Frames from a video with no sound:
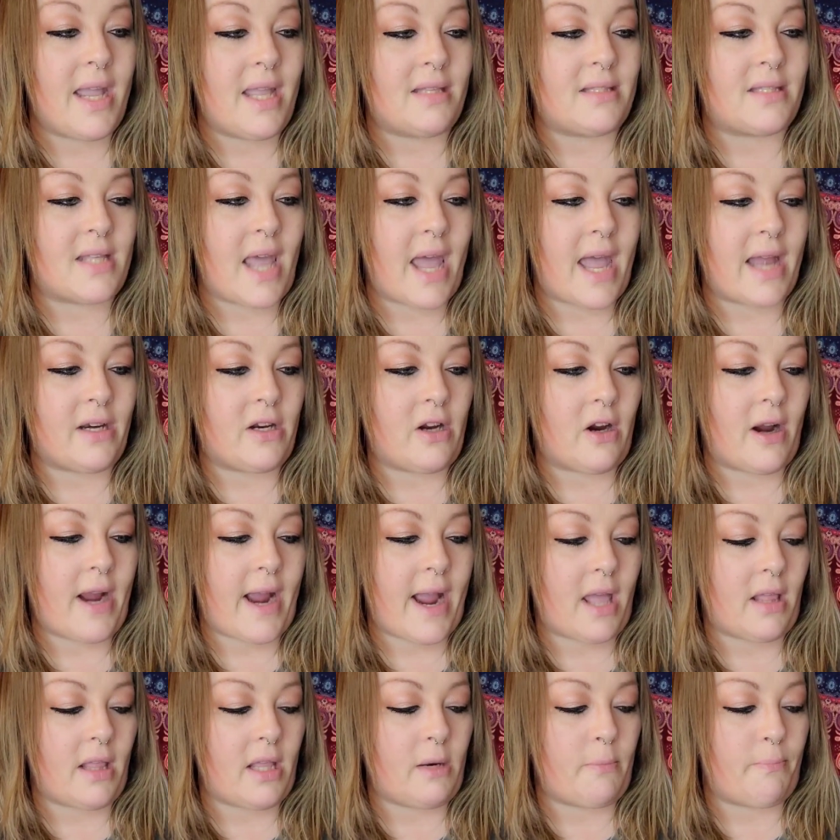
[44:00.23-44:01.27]
It's Edgar
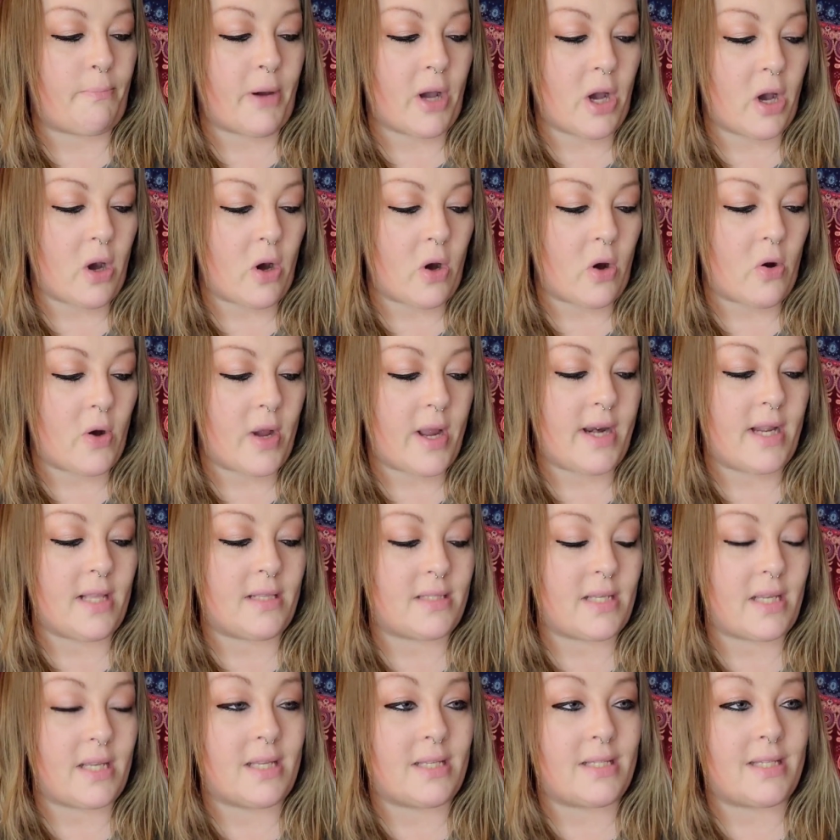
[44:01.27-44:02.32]
Allan Poe, and
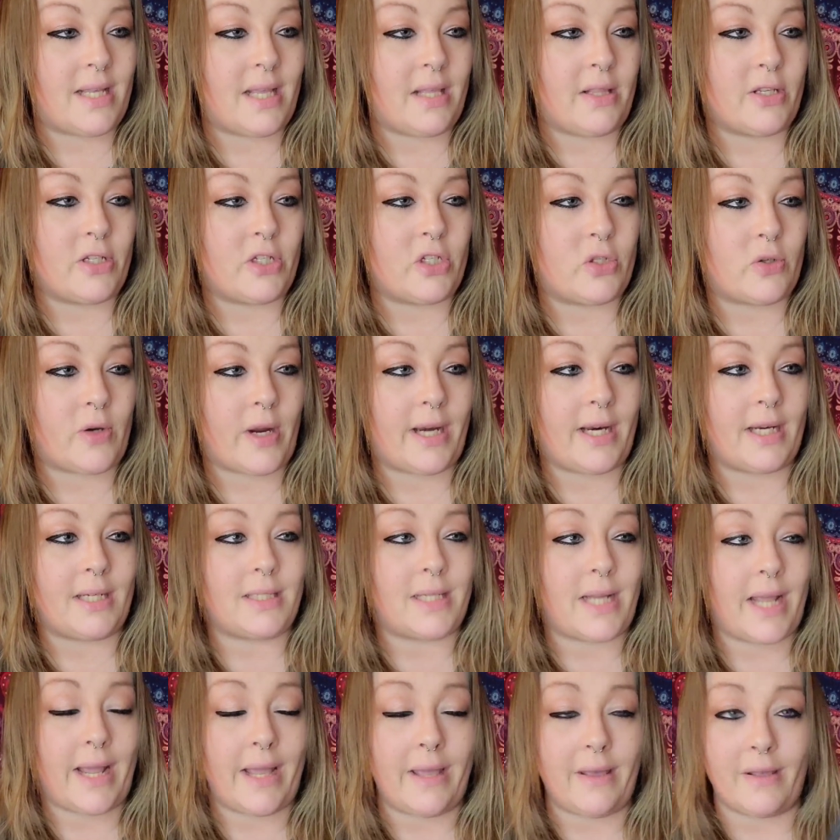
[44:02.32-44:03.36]
it's his
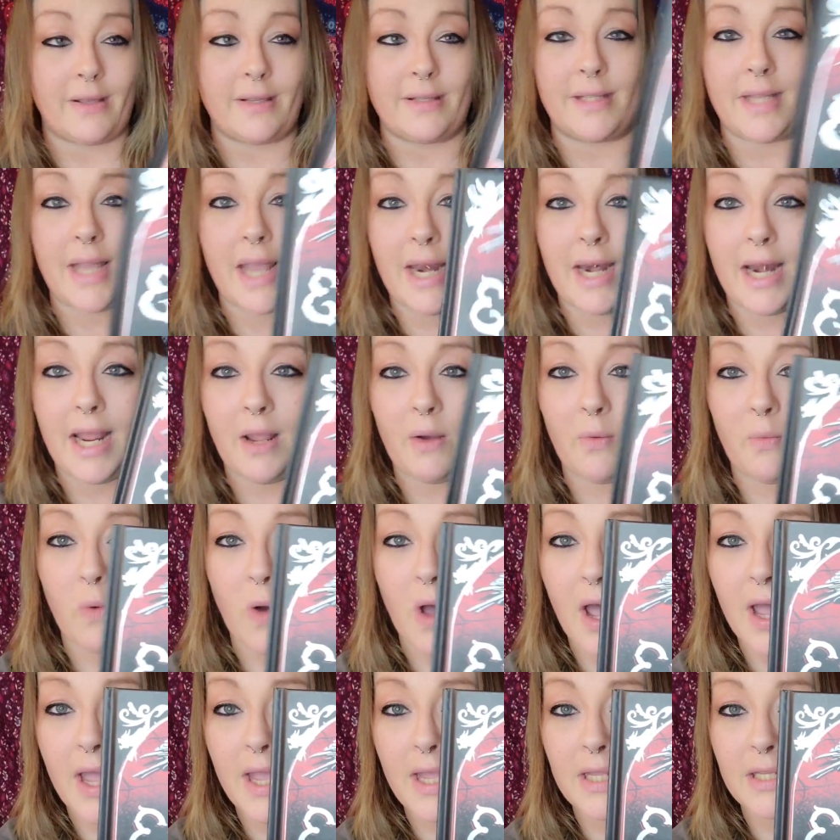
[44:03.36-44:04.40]
illustrated tales, and it
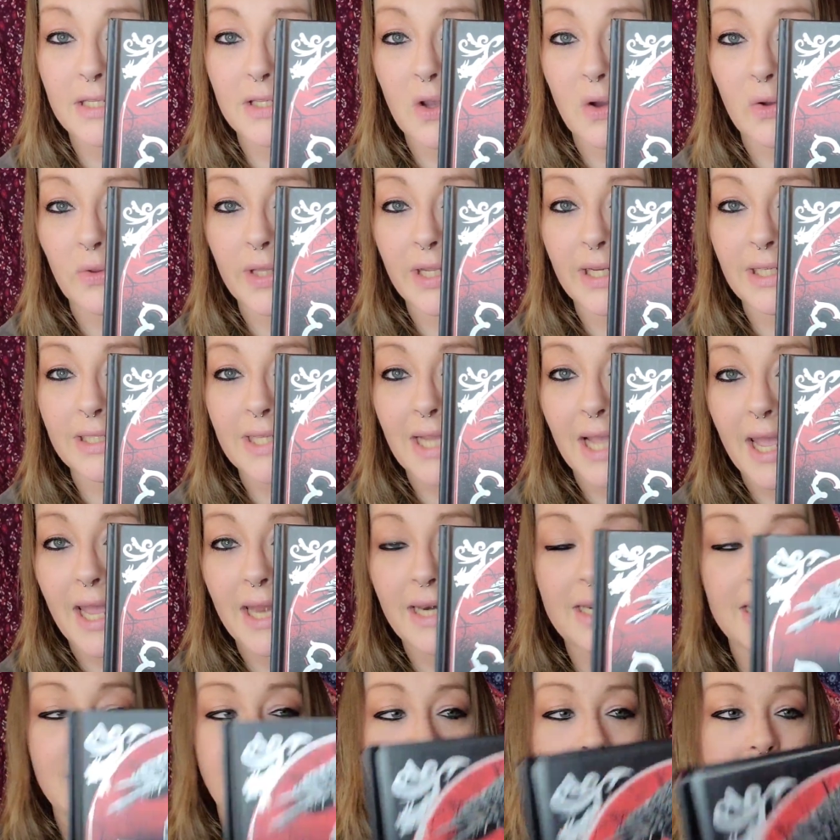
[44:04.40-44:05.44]
was only
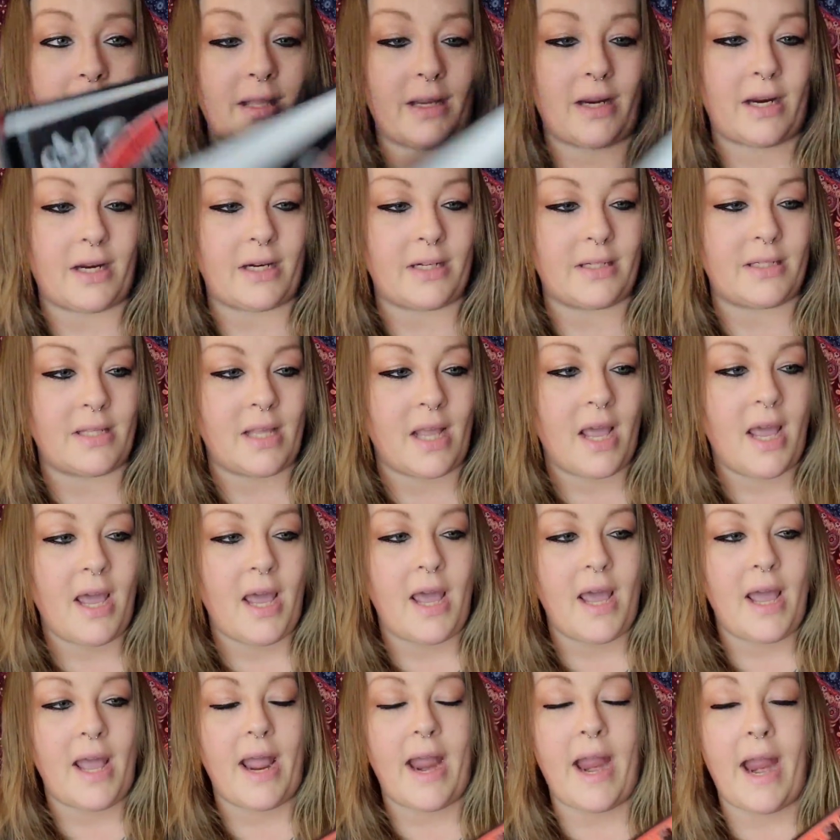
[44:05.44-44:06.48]
$10,
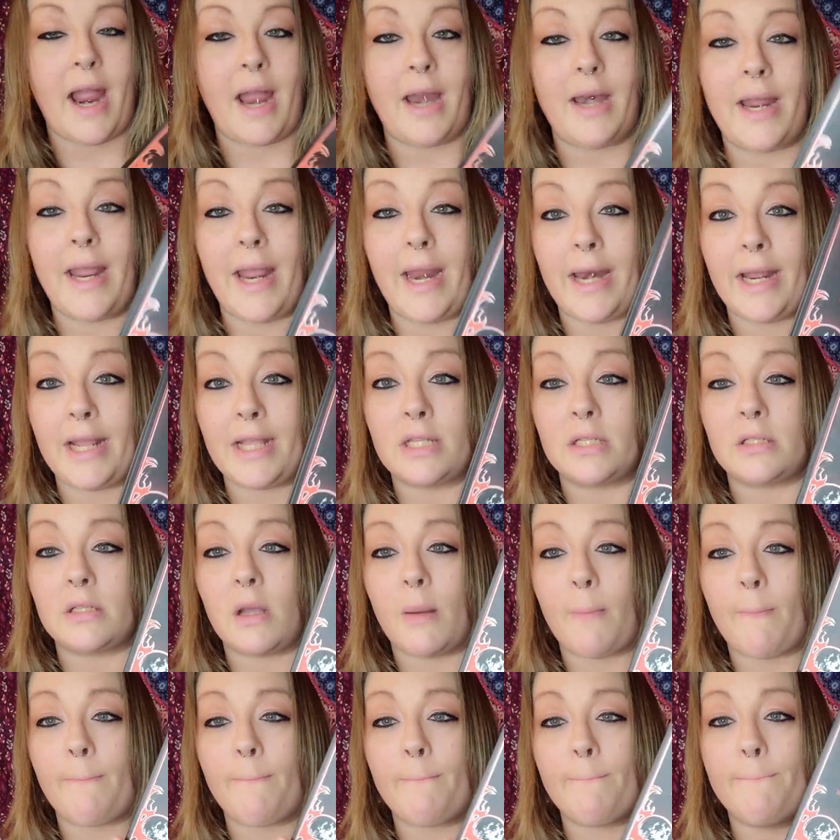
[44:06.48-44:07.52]
and it is
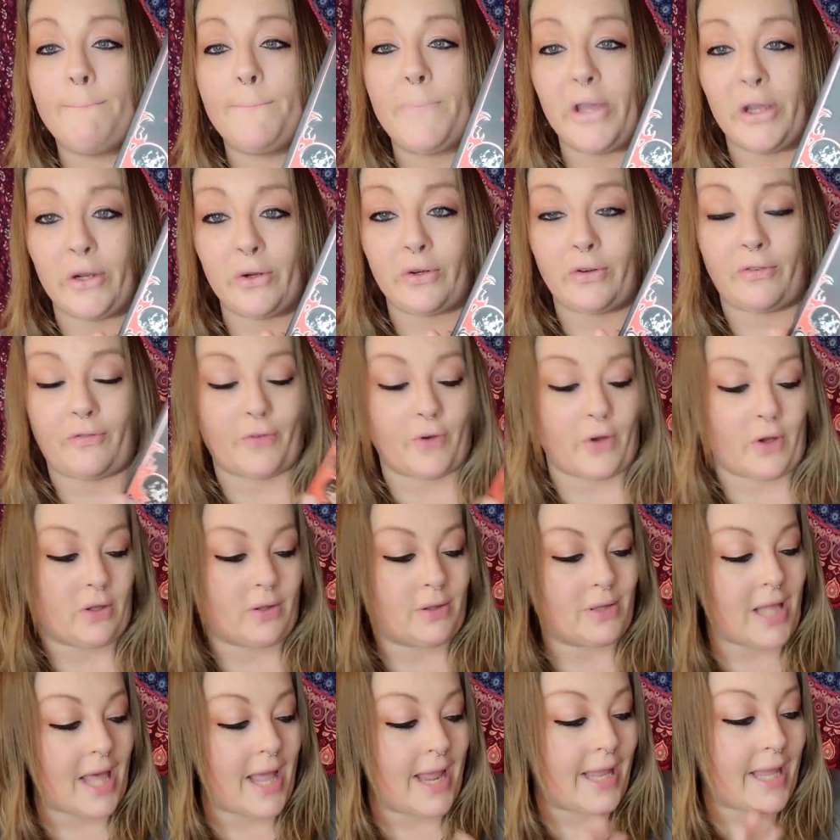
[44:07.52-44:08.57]

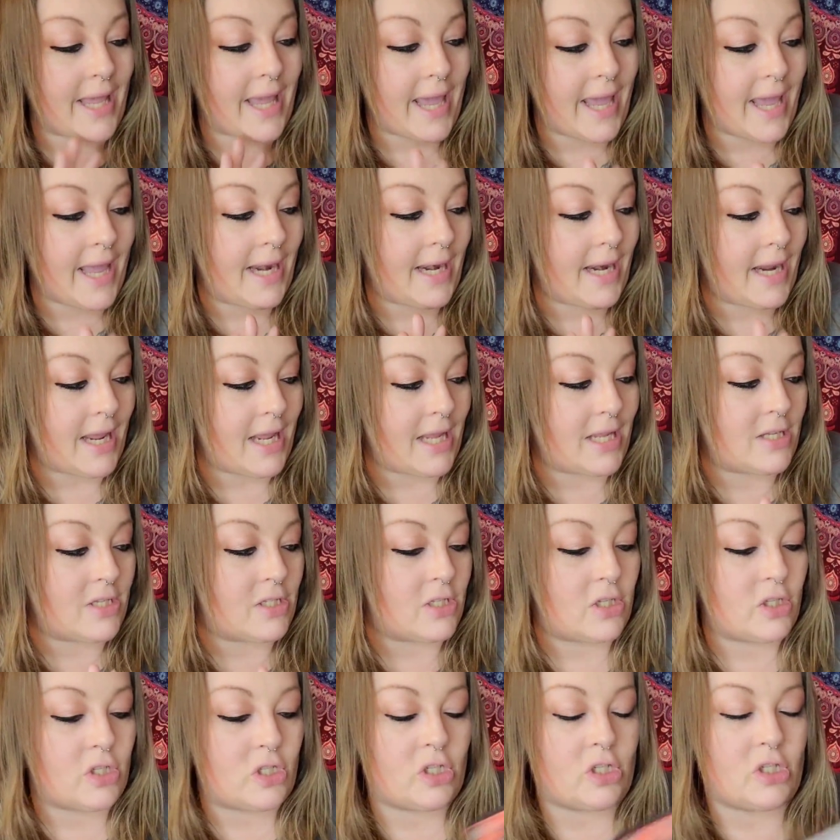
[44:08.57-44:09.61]
beautiful. Like, it
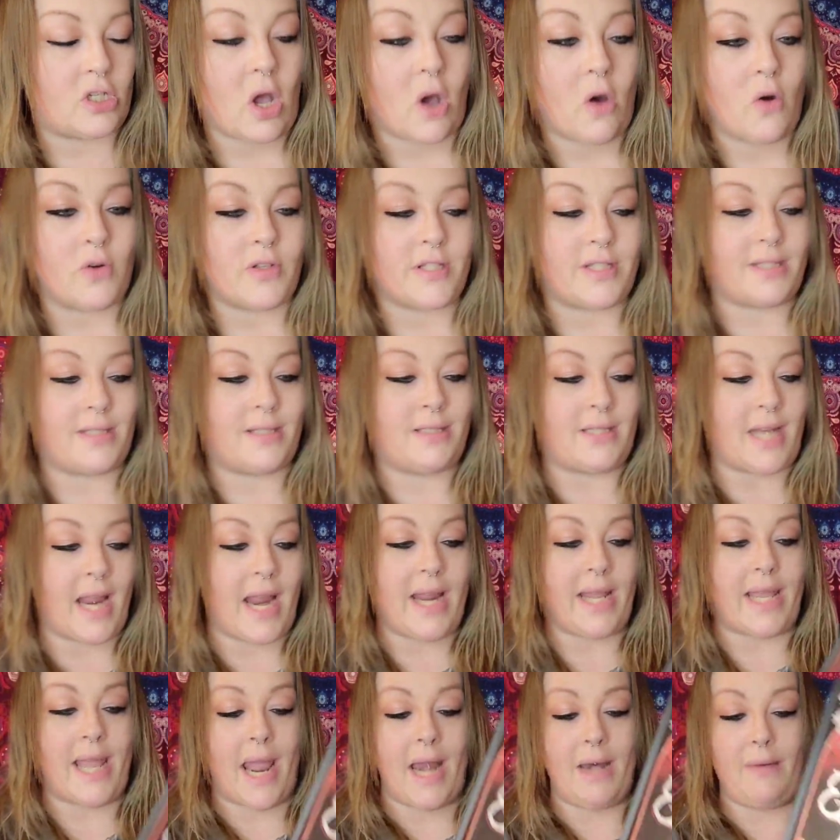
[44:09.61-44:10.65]
is so
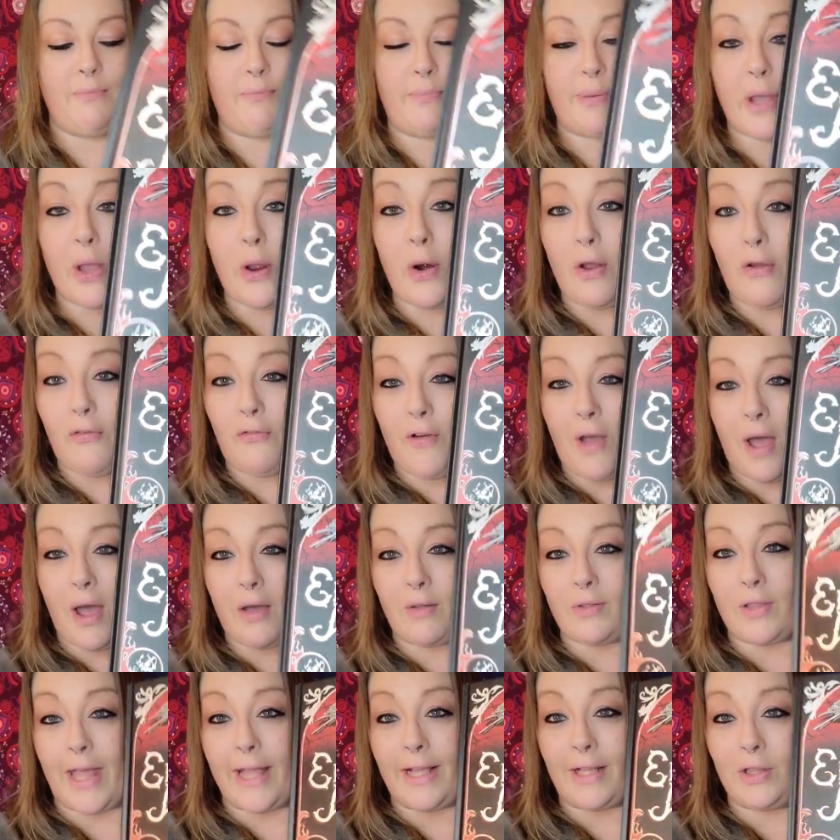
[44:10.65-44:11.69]
stinking
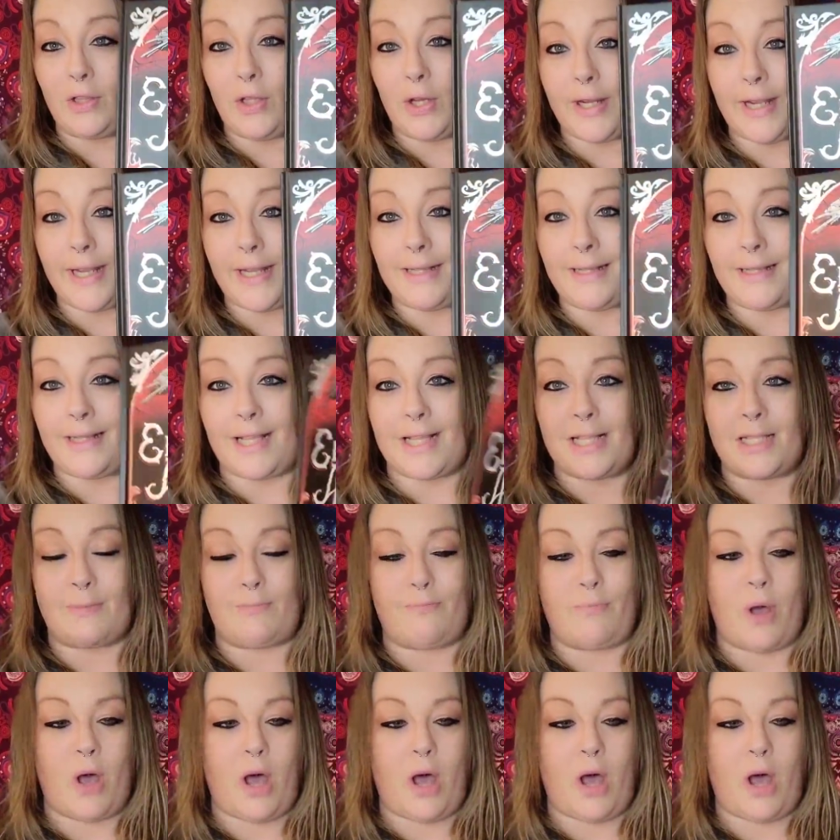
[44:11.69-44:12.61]
beautiful. Like, look at this